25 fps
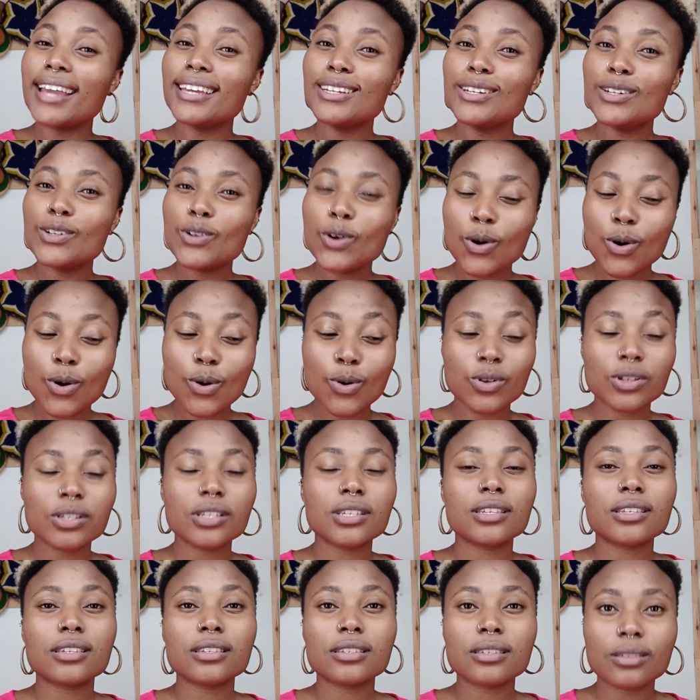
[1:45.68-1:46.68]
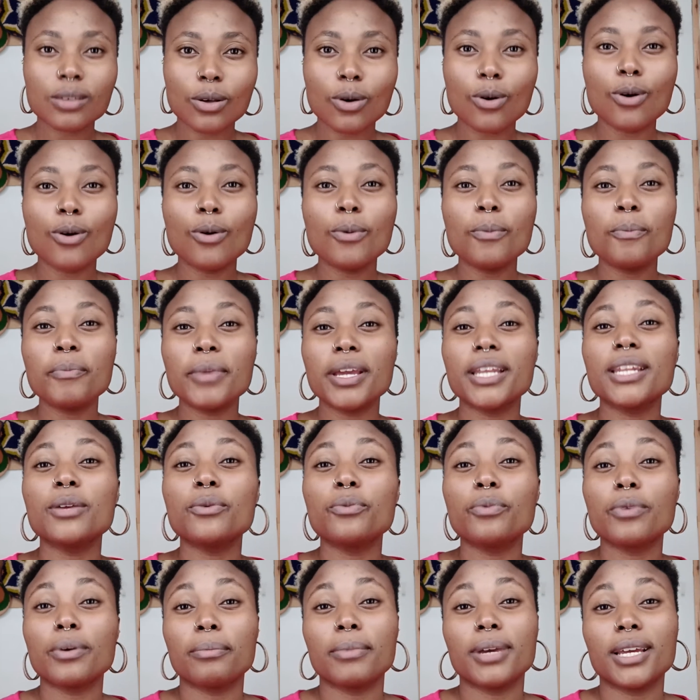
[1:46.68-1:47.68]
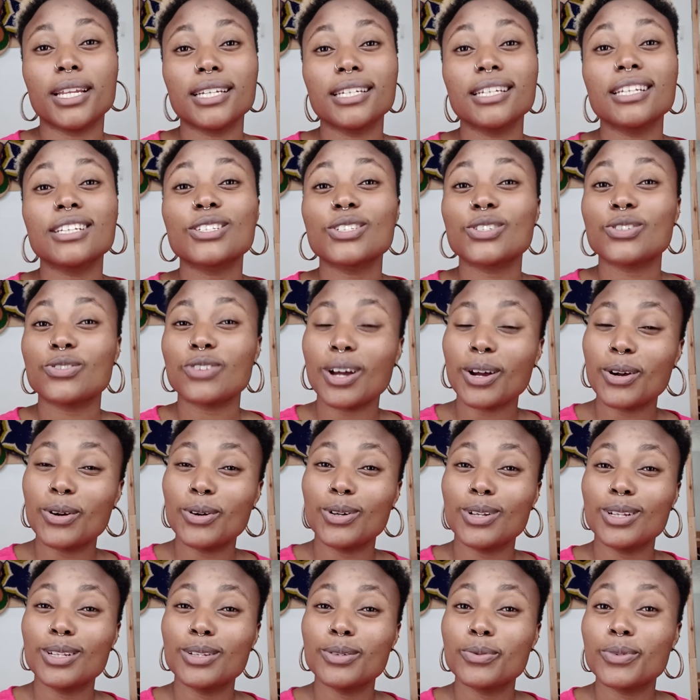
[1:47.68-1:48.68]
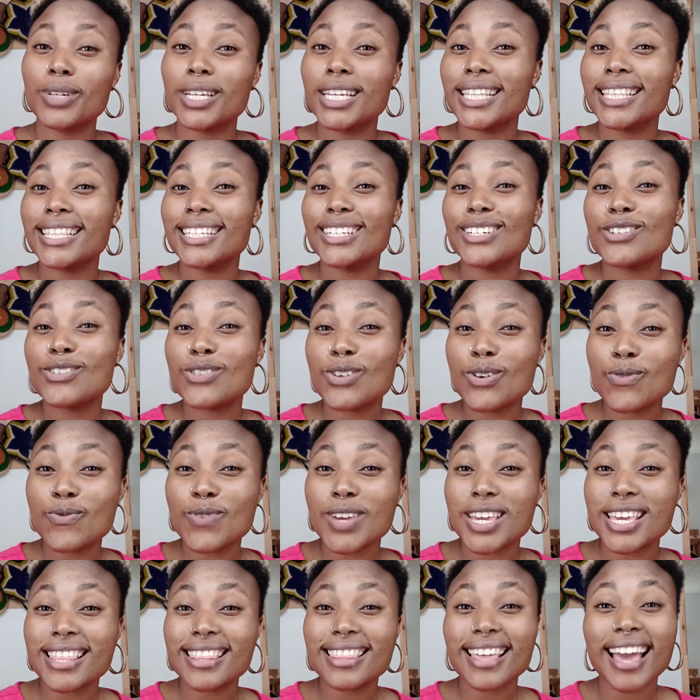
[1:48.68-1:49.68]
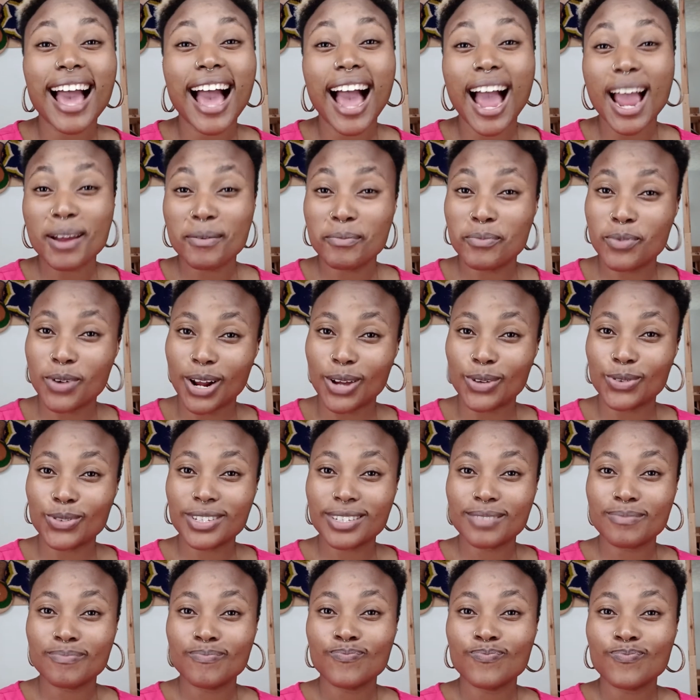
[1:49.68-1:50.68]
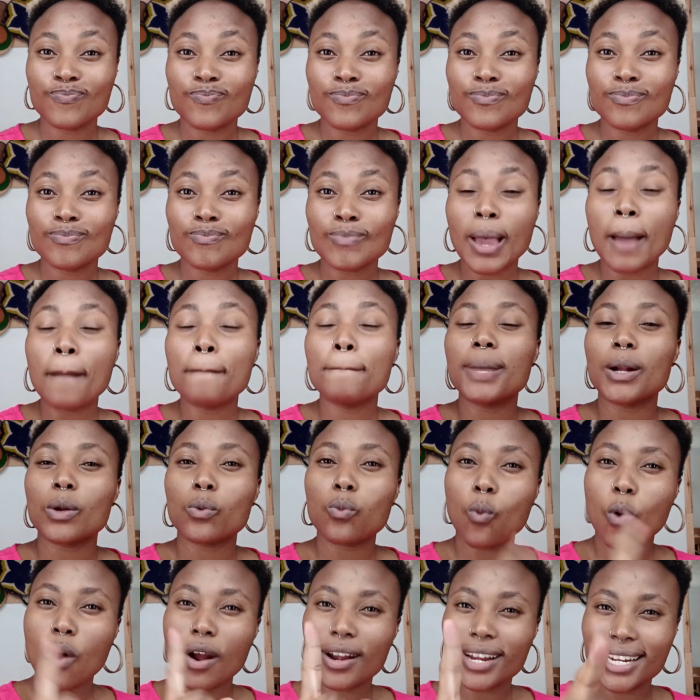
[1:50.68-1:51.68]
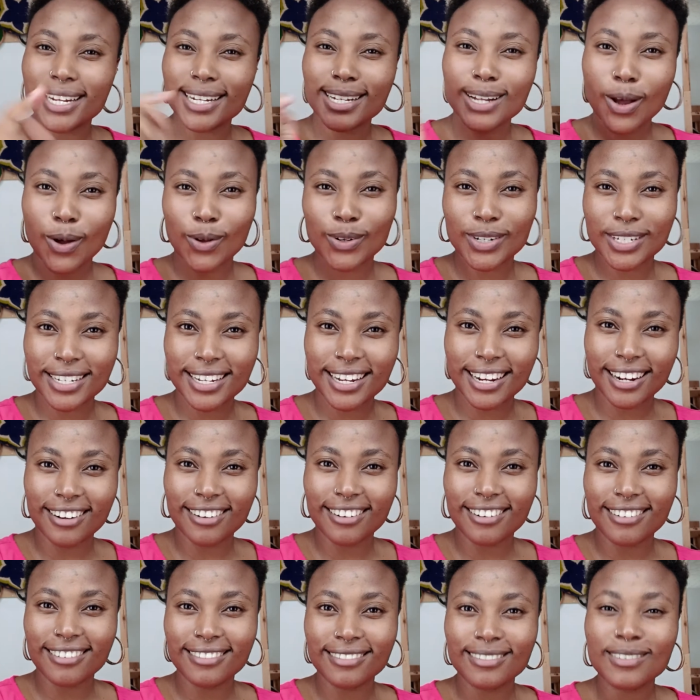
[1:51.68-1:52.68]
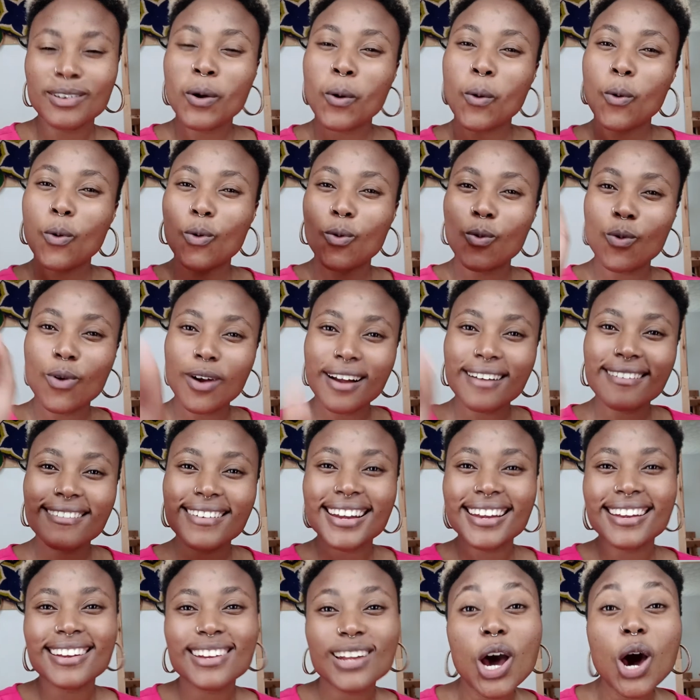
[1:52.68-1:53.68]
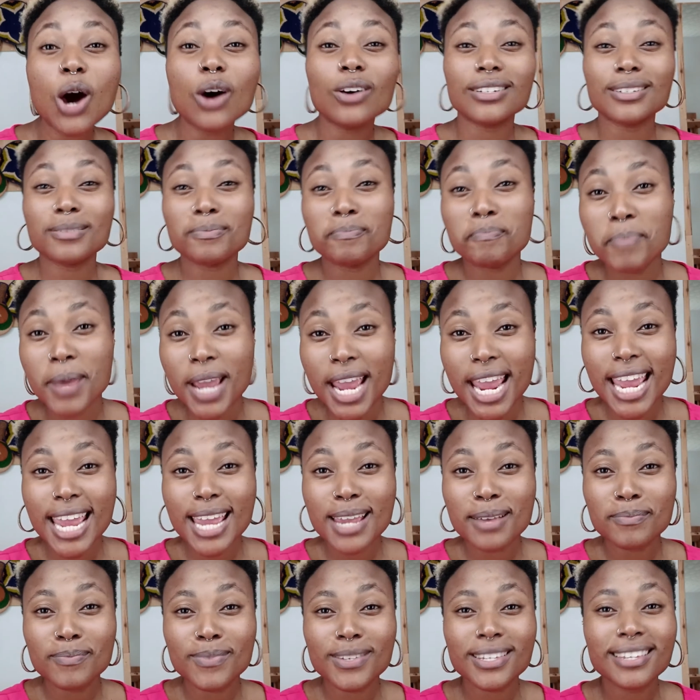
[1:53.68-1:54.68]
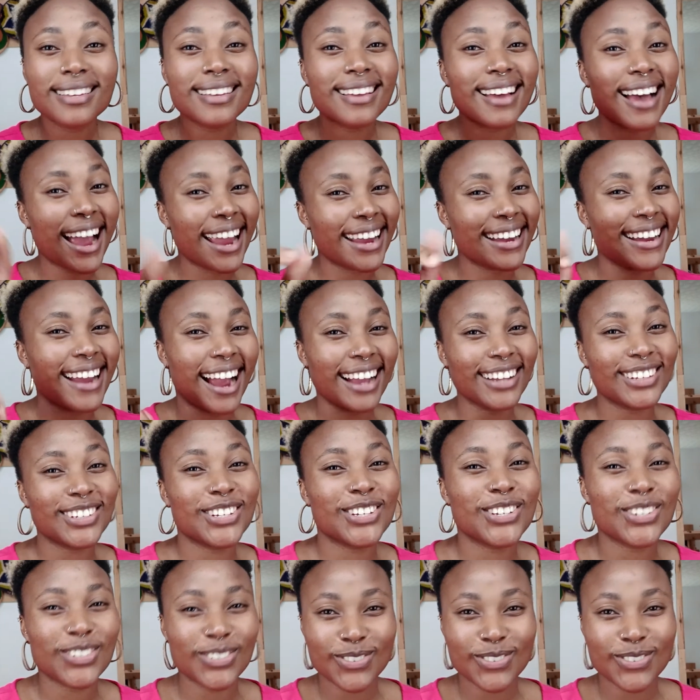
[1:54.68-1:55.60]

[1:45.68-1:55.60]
know so many women struggle with drawing their eyebrows, but worry not, girl. Worry not, babes. I got you.